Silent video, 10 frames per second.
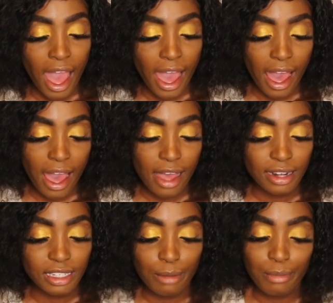
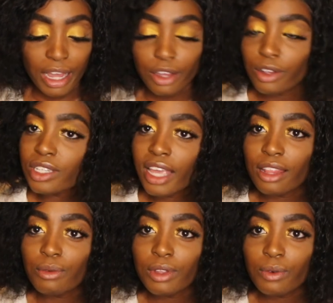and mango
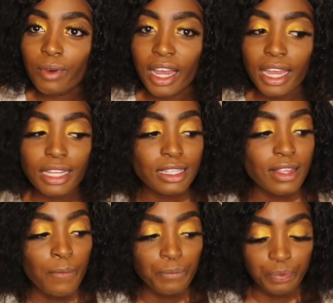together with the rice.
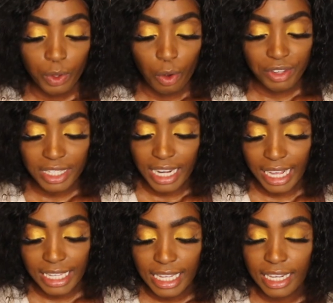Obviously, like
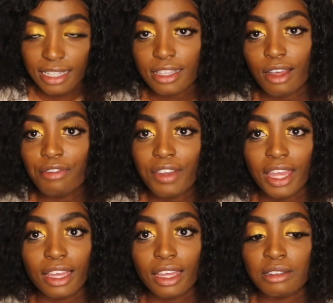I said, it's
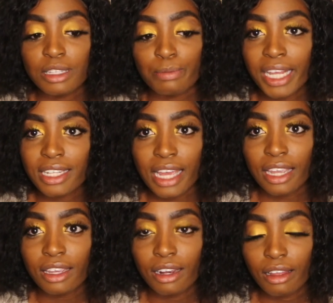nothing
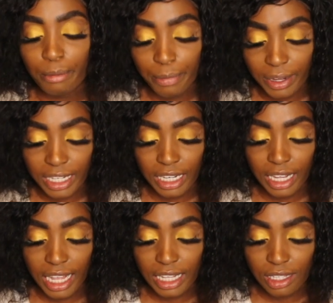spectacular, but
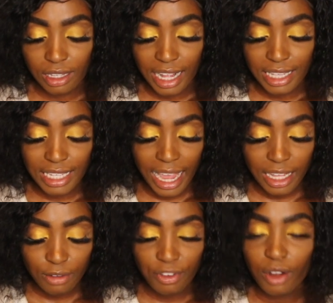it
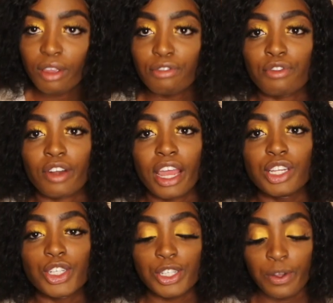tastes very
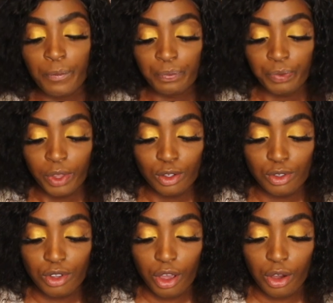fresh.
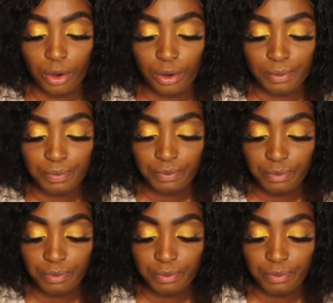So